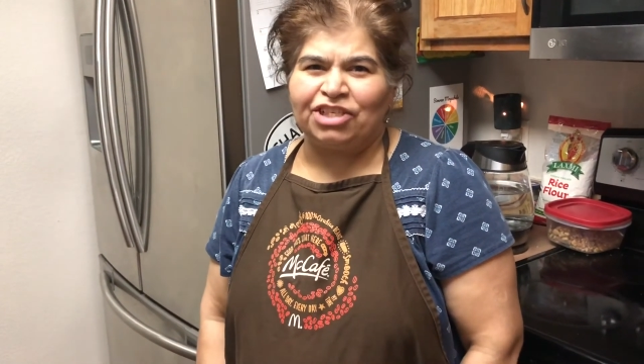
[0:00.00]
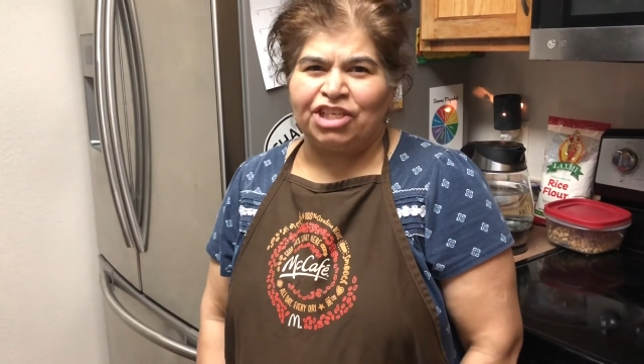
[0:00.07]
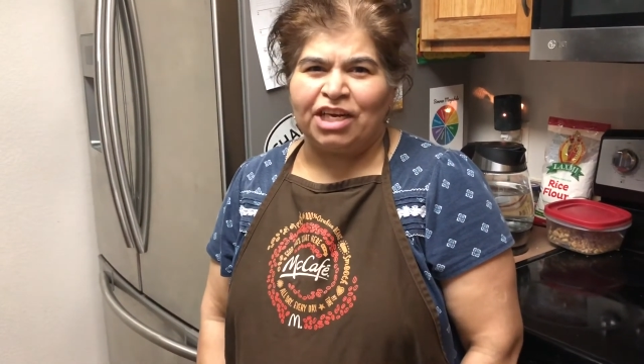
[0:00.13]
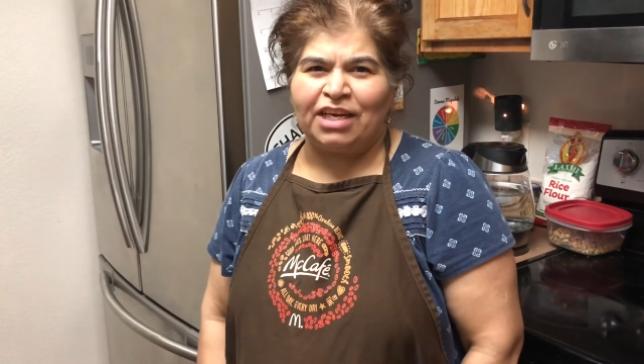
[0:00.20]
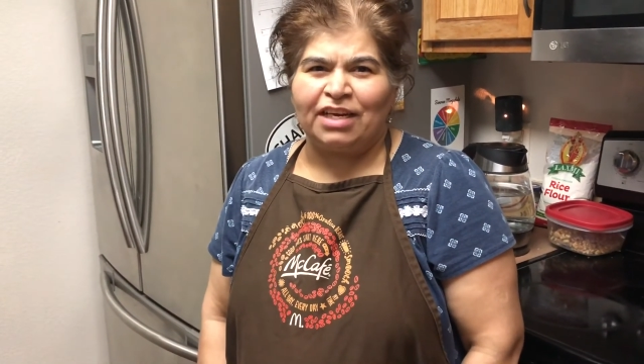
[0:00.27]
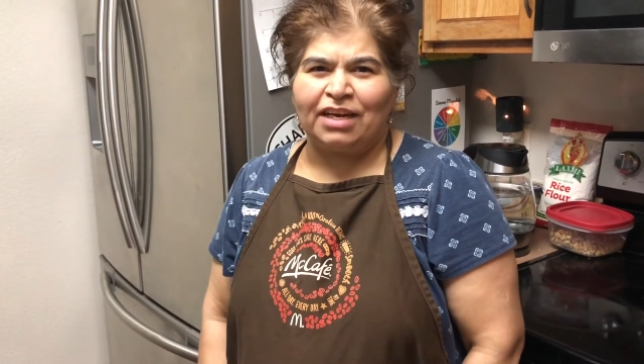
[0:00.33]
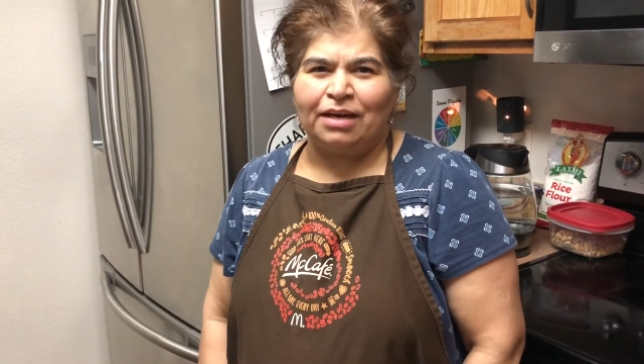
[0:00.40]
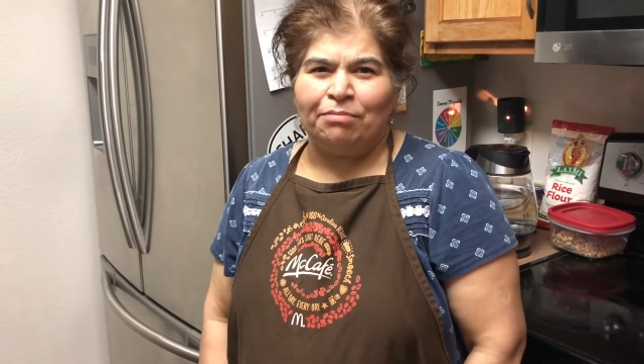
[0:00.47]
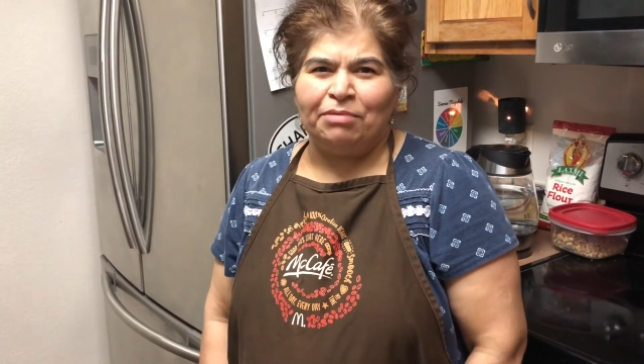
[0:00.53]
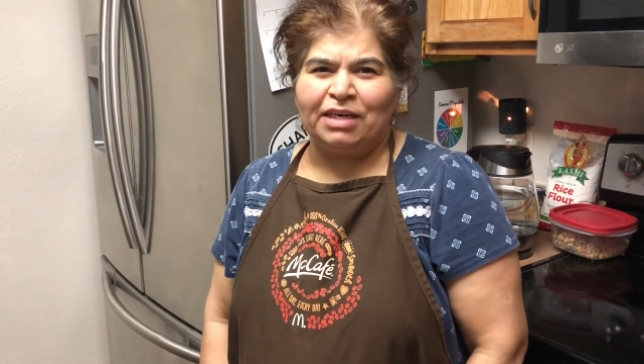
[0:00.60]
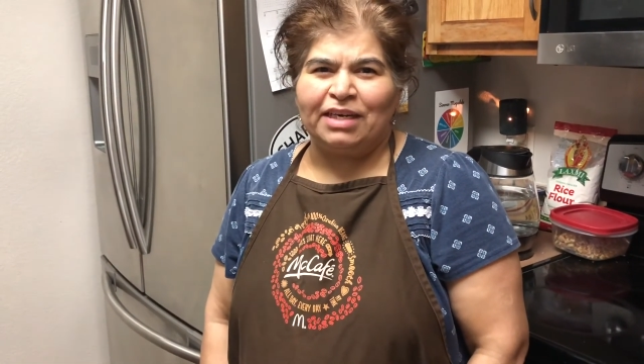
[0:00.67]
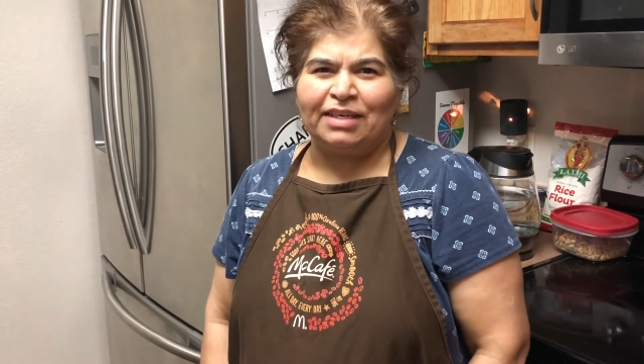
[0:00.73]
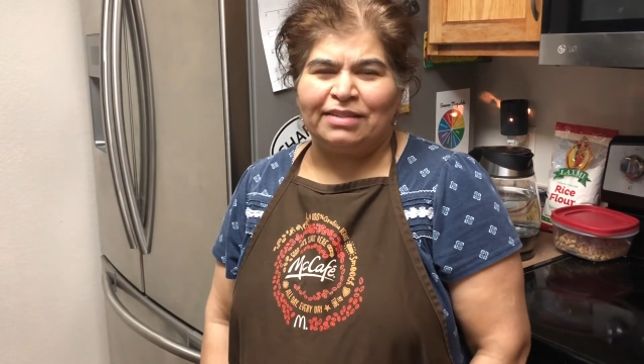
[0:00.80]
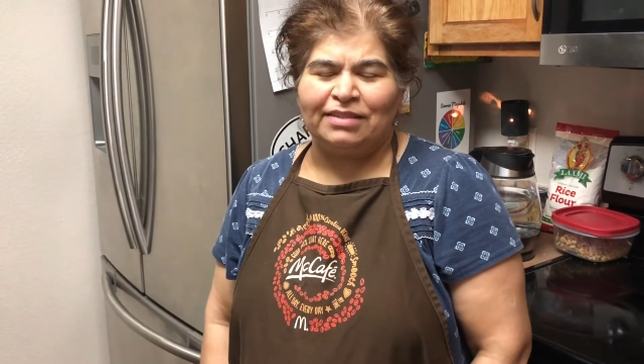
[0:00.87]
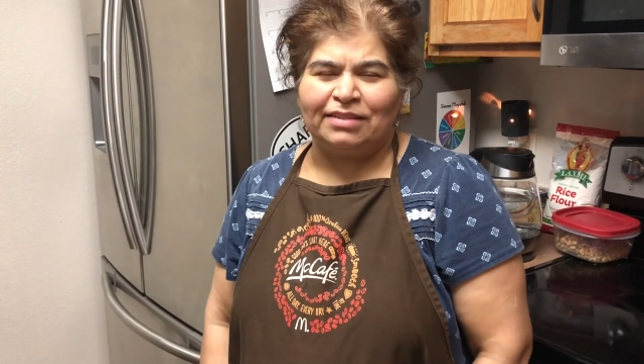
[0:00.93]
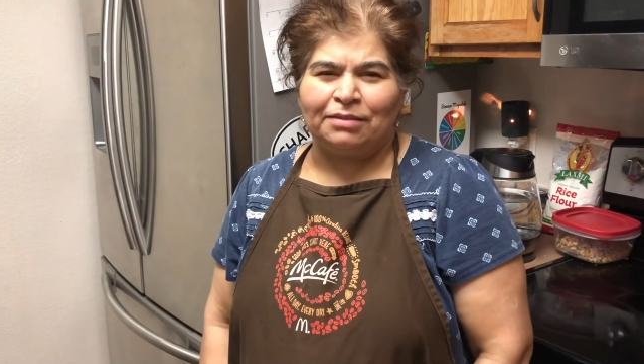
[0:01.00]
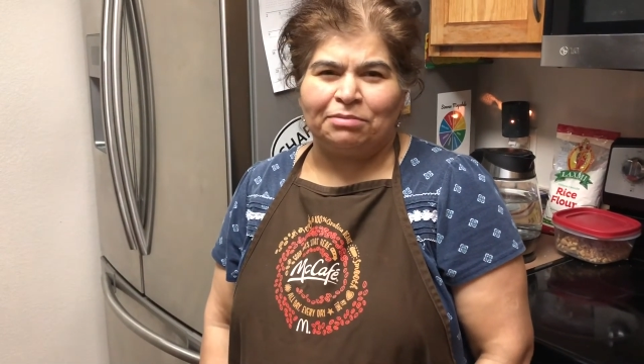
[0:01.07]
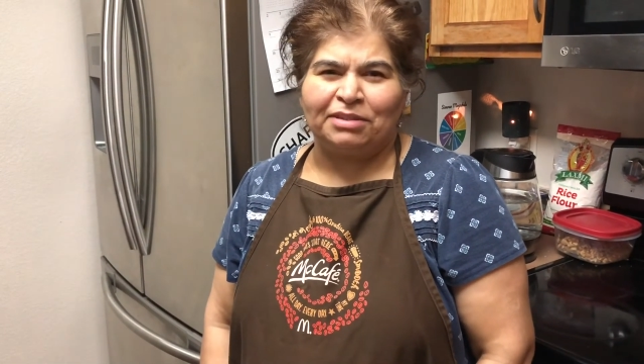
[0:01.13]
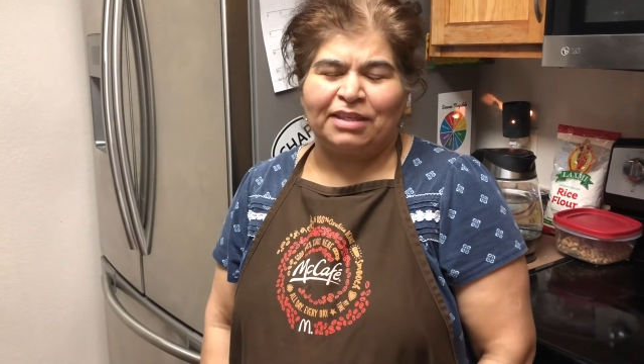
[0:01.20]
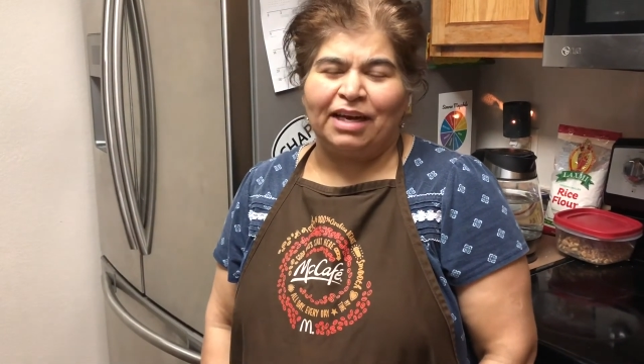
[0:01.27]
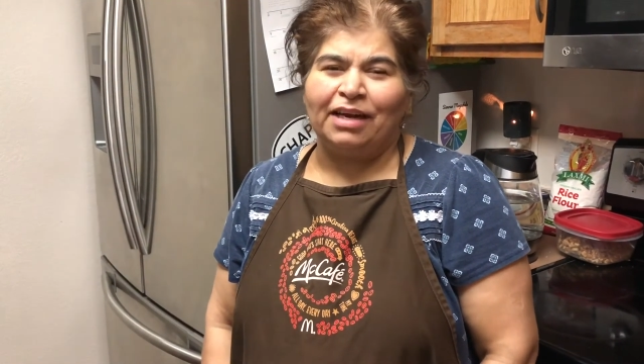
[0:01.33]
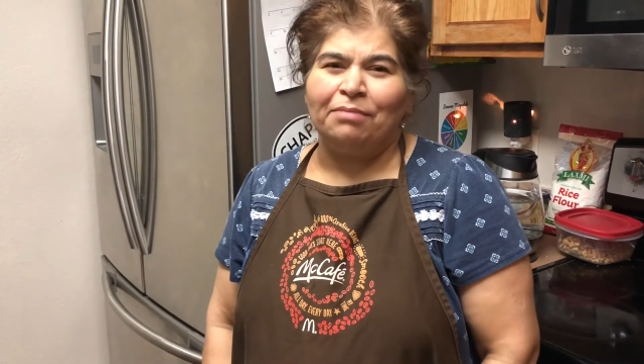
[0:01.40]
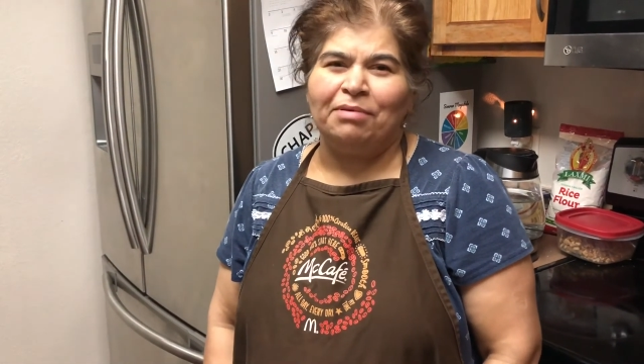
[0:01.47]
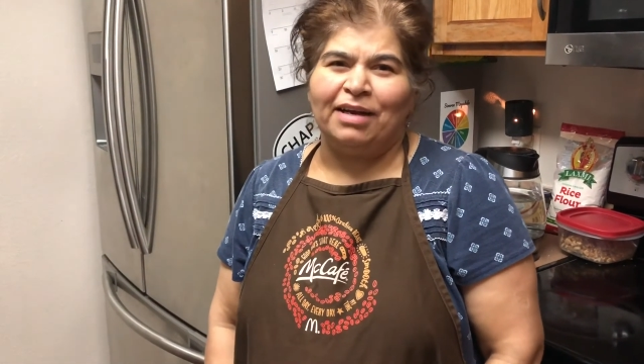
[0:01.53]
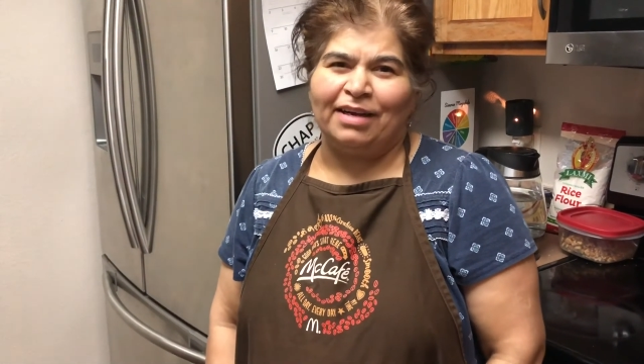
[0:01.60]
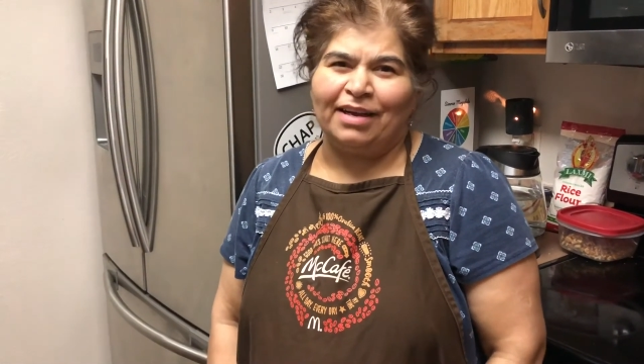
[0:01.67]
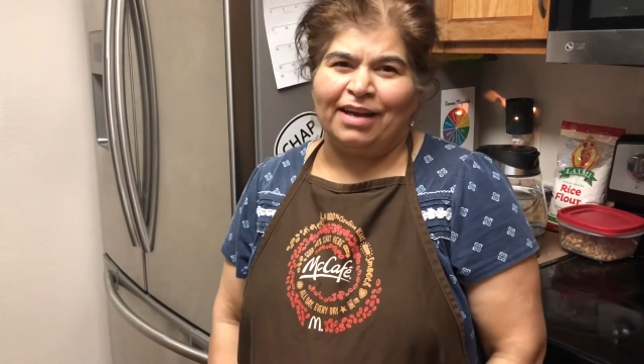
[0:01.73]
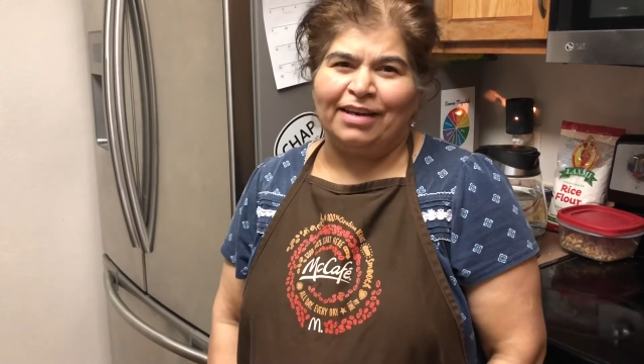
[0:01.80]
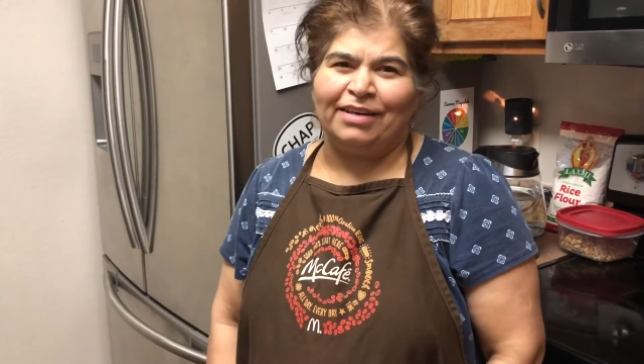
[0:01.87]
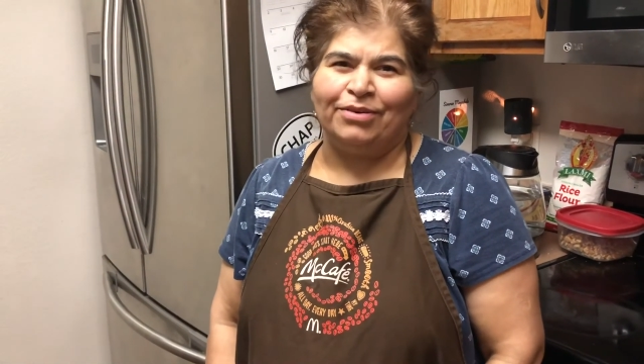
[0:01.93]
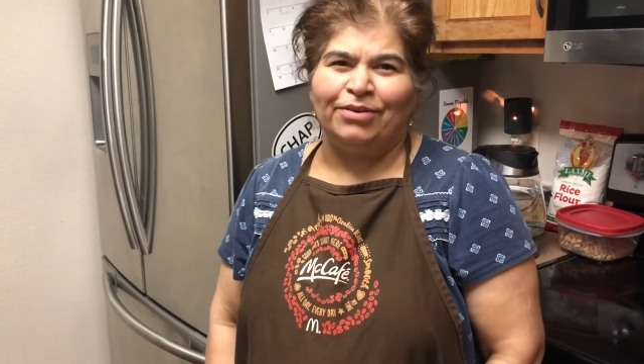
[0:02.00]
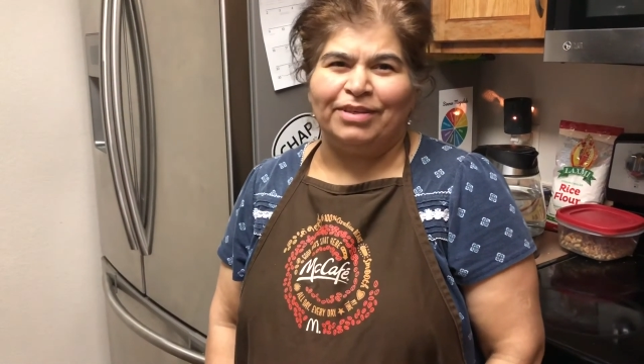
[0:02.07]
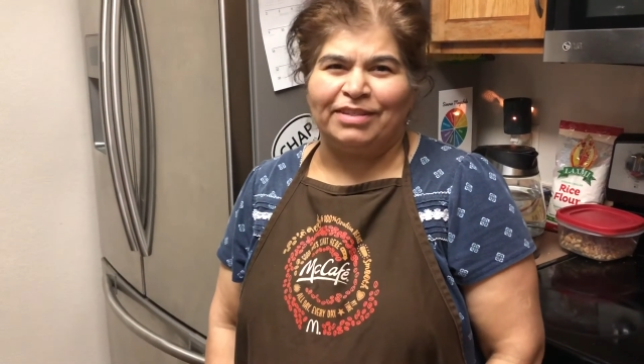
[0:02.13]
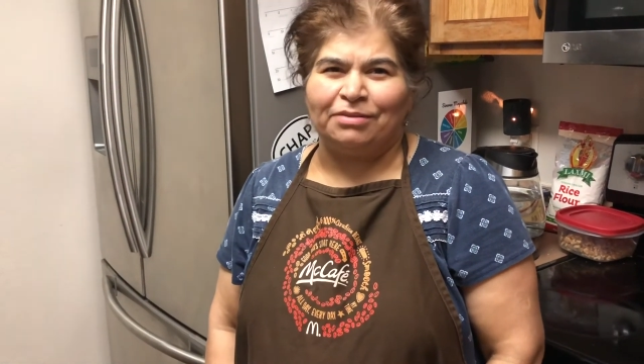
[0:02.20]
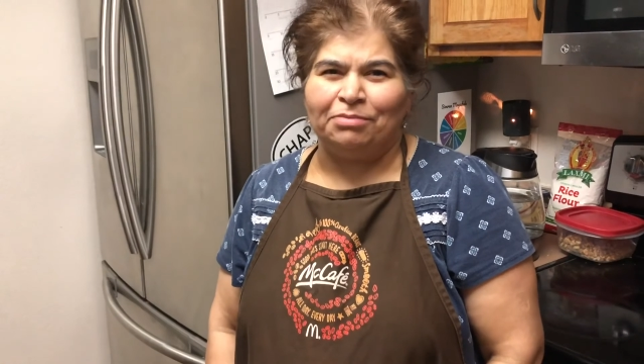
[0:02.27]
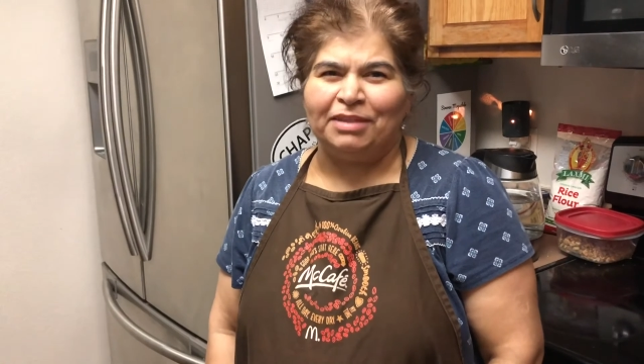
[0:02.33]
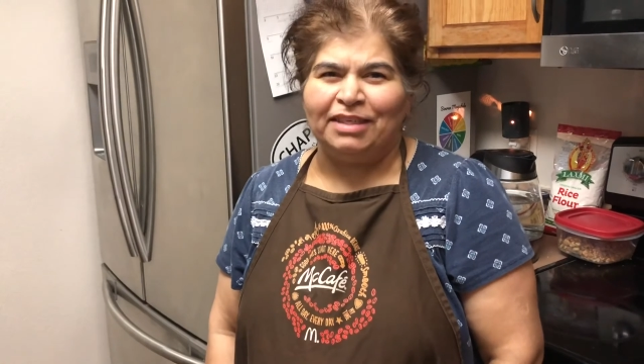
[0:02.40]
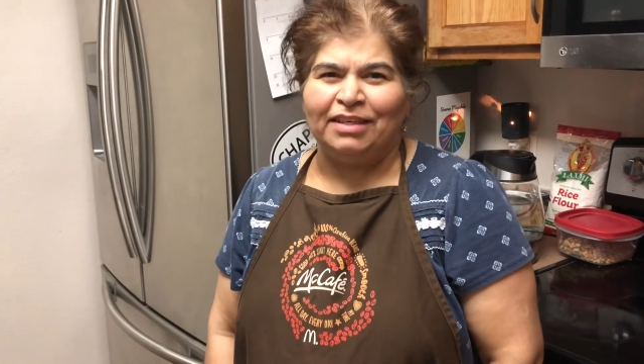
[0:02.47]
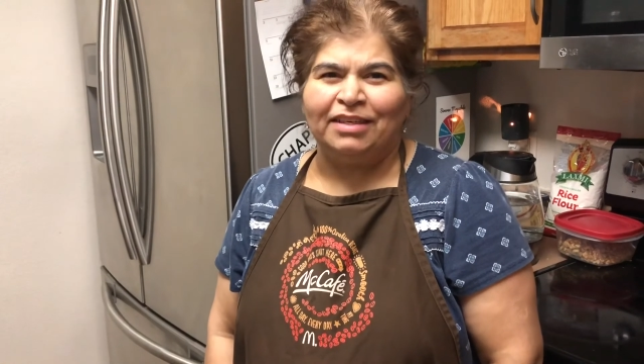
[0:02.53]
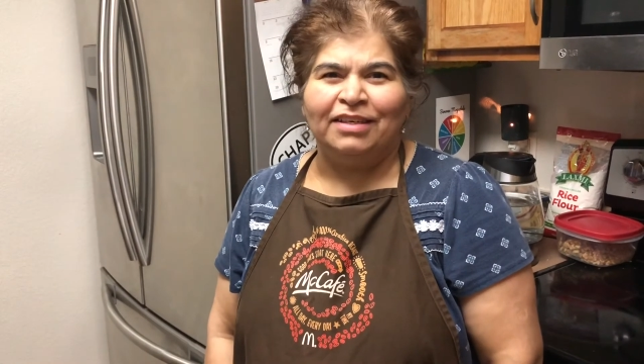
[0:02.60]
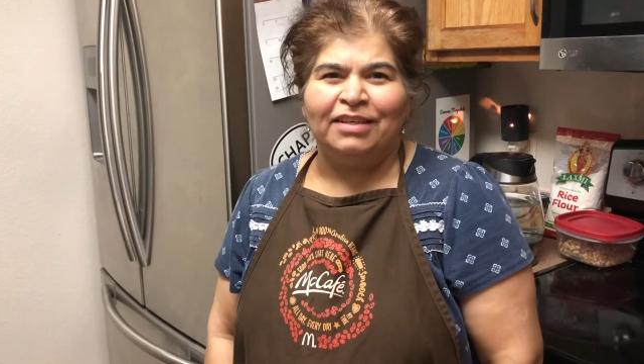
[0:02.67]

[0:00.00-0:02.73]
share, comment and subscribe. And I know it's been